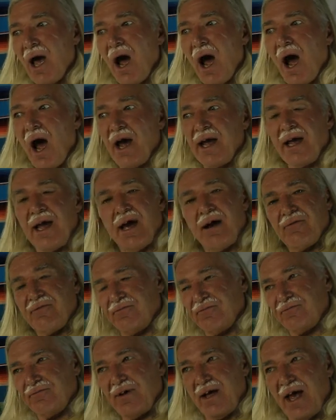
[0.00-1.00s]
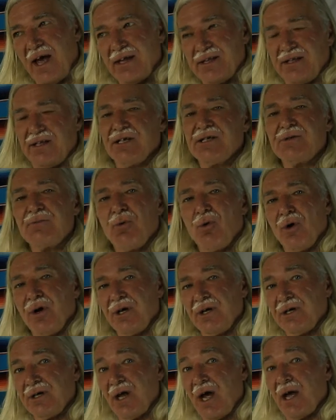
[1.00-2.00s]
I have, at this
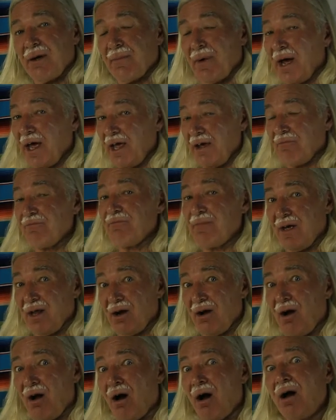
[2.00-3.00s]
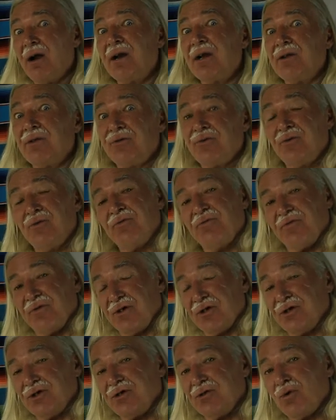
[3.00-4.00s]
point in time, I have been on it through
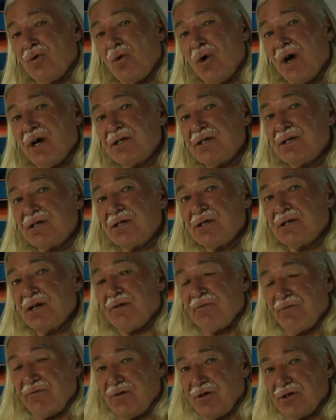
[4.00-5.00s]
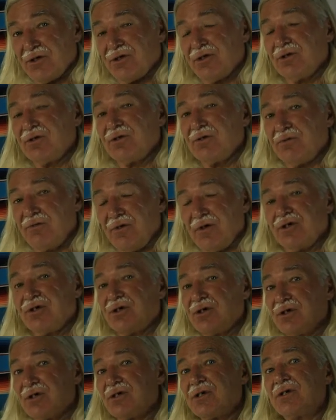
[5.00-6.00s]
vision quests and
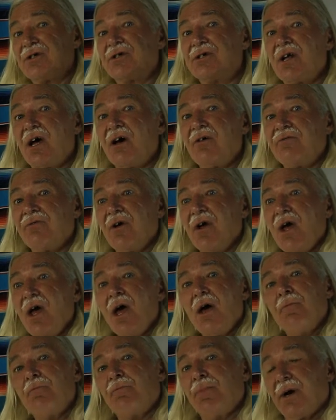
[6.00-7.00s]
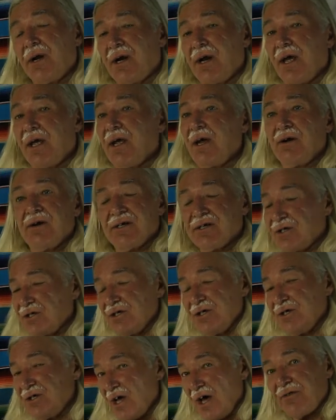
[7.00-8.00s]
visions and stuff, but there is
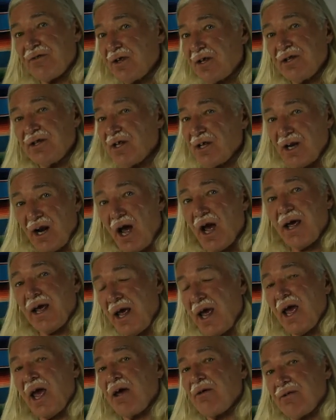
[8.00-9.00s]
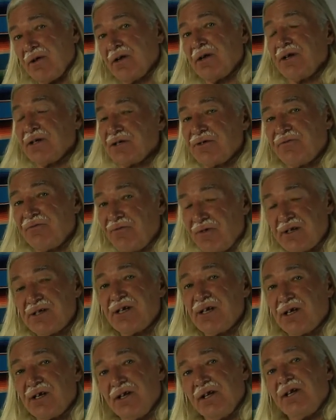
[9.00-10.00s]
nothing that I have that is
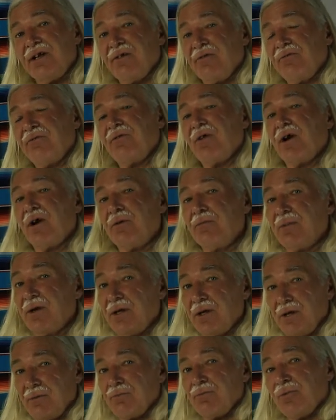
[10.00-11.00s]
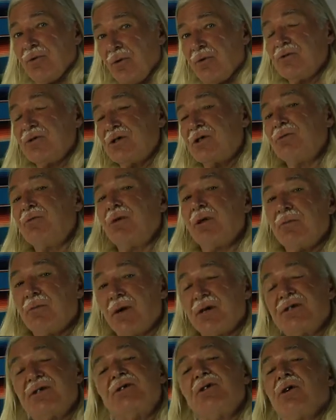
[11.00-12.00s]
physically in front of me that proves to me
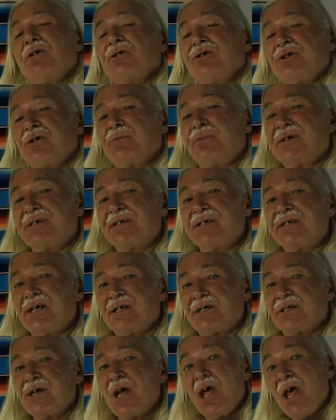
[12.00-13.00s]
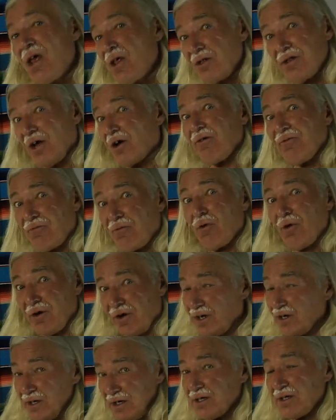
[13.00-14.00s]
my starship exists.
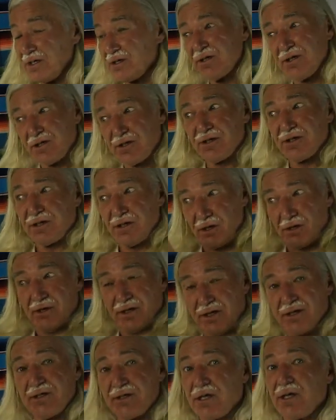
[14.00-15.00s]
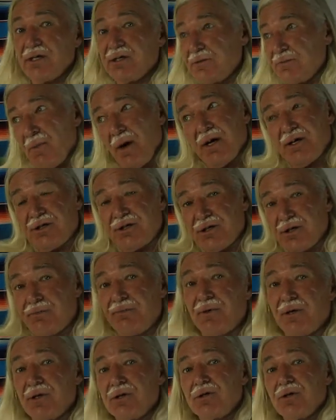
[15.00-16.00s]
Therefore, it is still, it's my
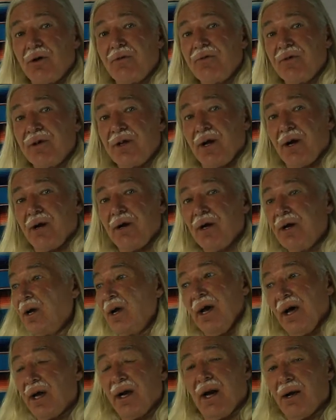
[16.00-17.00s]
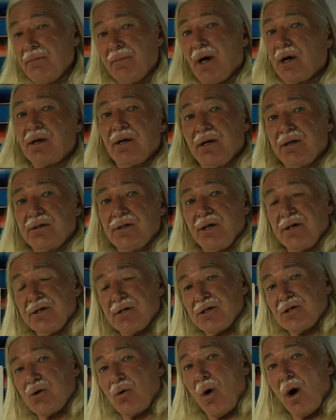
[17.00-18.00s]
ship and it's over there, and I'm not going to tell
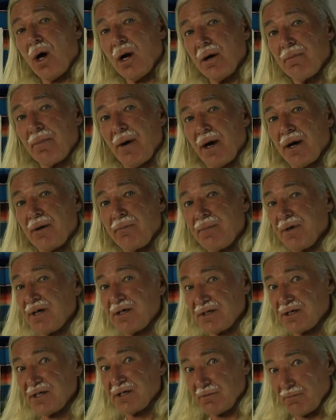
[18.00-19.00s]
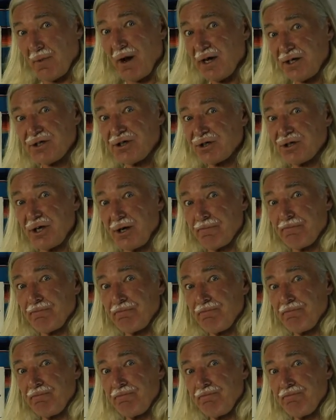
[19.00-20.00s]
you squat about it because it's my ship.
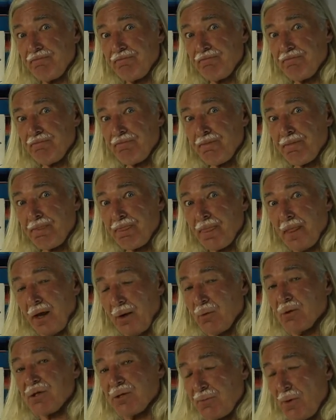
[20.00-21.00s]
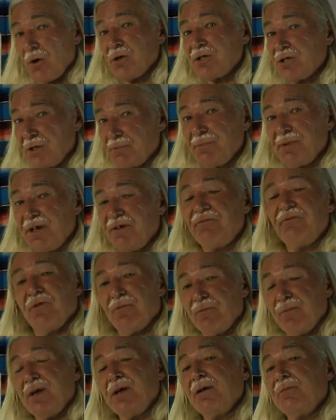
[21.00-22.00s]
It was supposed to be
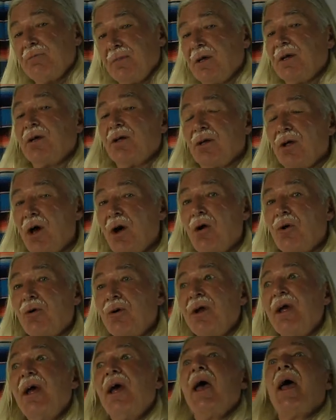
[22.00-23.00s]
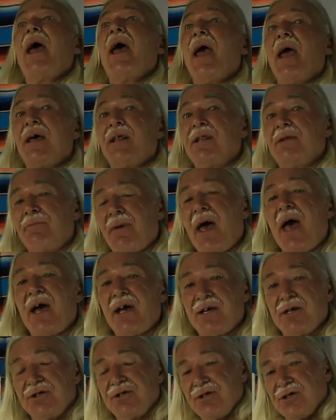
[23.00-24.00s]
for me and me alone, and the
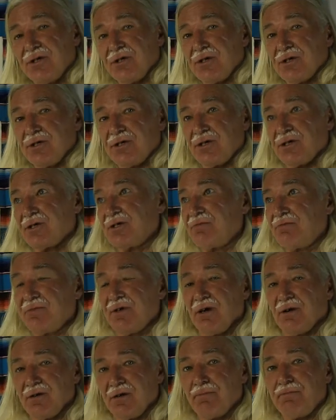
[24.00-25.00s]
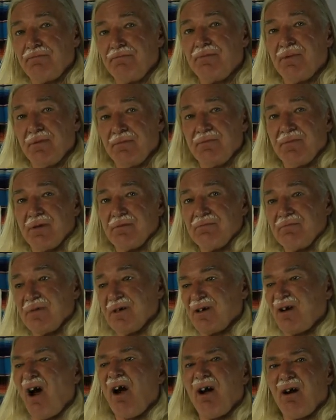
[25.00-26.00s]
packages,
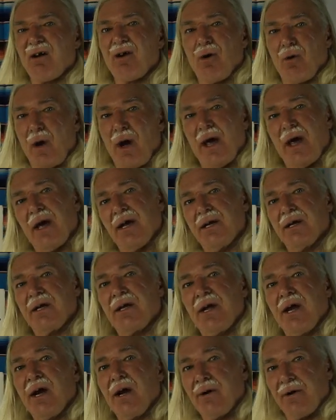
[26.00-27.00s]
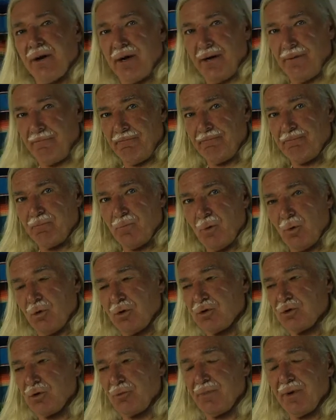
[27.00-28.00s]
the cargo I had to carry,
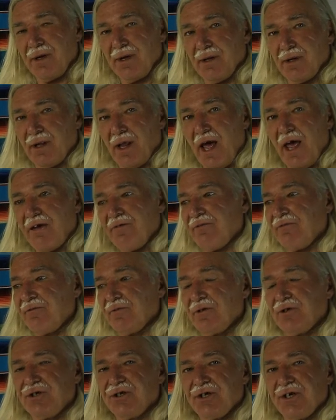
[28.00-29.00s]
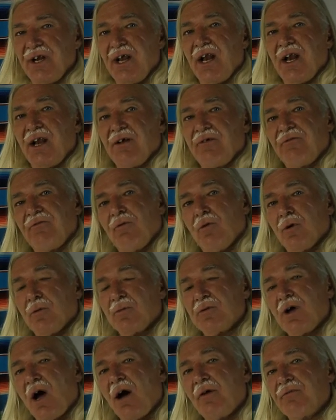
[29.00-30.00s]
which would be life and genetic
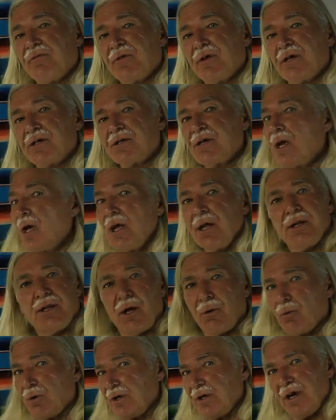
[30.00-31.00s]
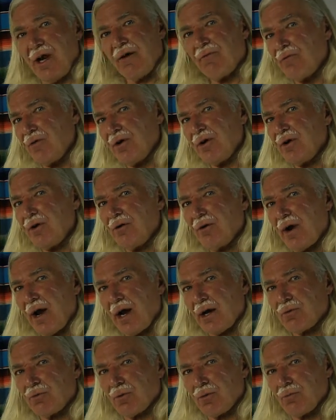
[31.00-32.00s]
forms off of this, that would never
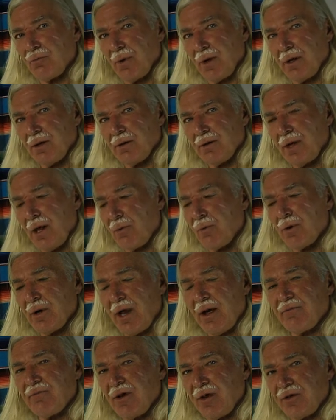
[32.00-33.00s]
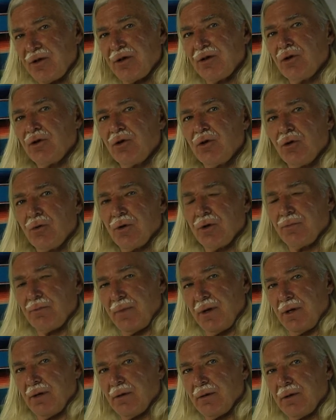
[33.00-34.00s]
interact with me. They would have nothing to do with
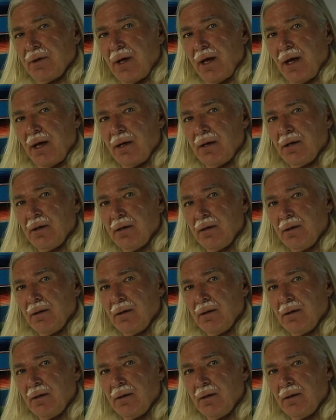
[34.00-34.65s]
me, okay?